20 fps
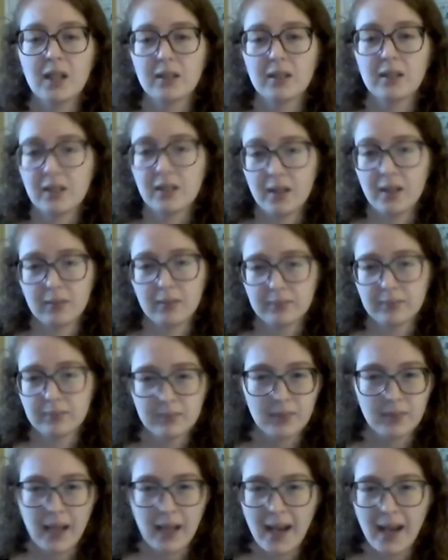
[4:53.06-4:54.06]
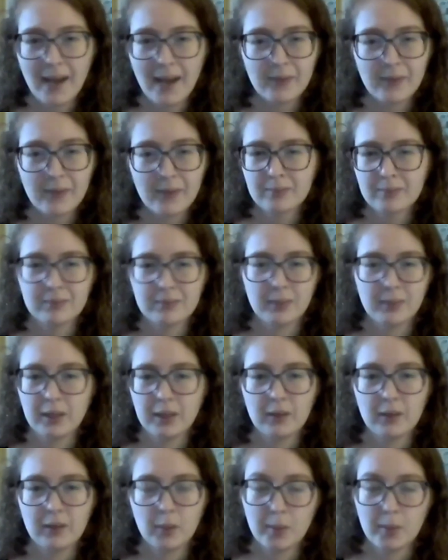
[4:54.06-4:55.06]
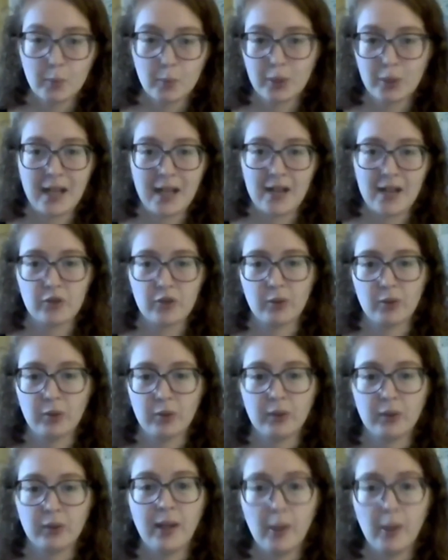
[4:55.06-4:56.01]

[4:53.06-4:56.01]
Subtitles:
Have them be a little bit more natural.